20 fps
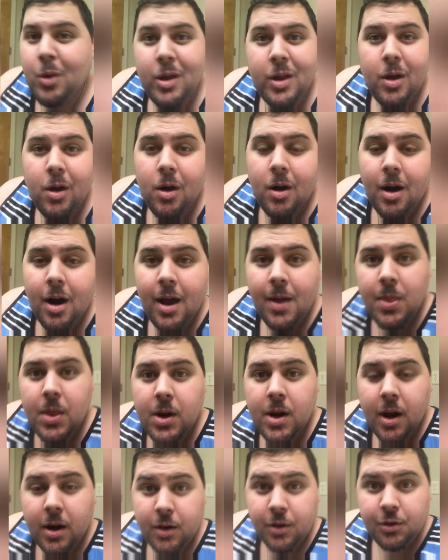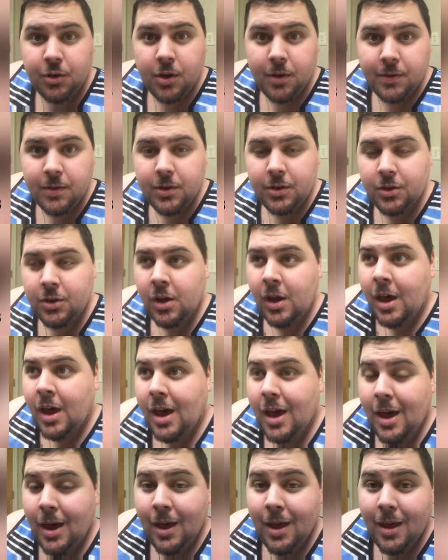We are at the doctor's office
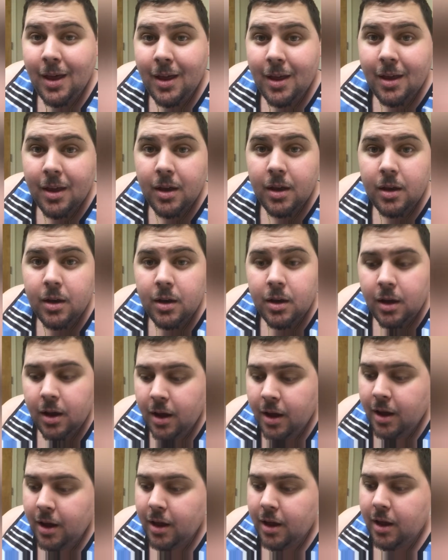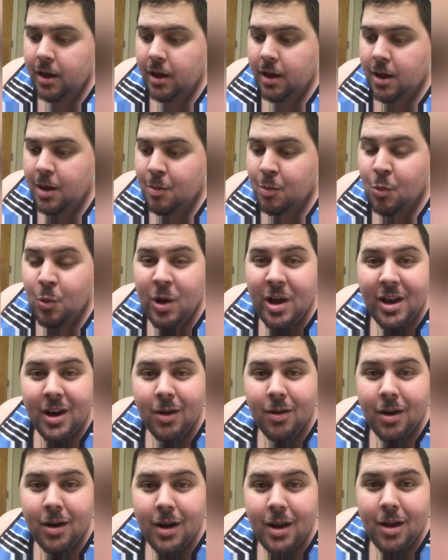and I am
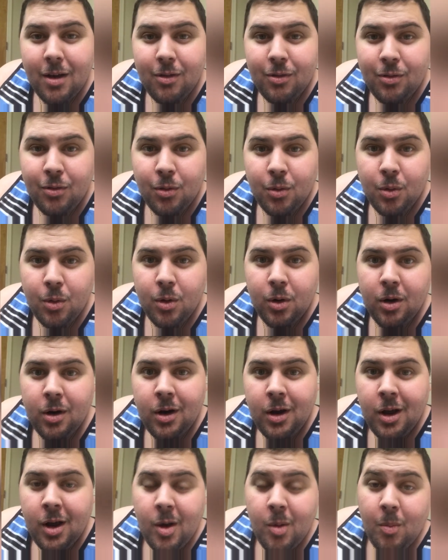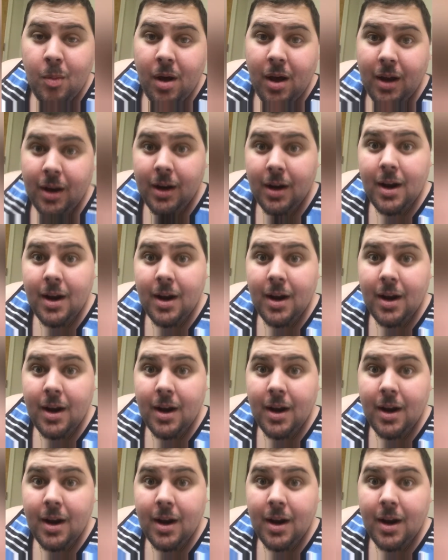waiting right now for my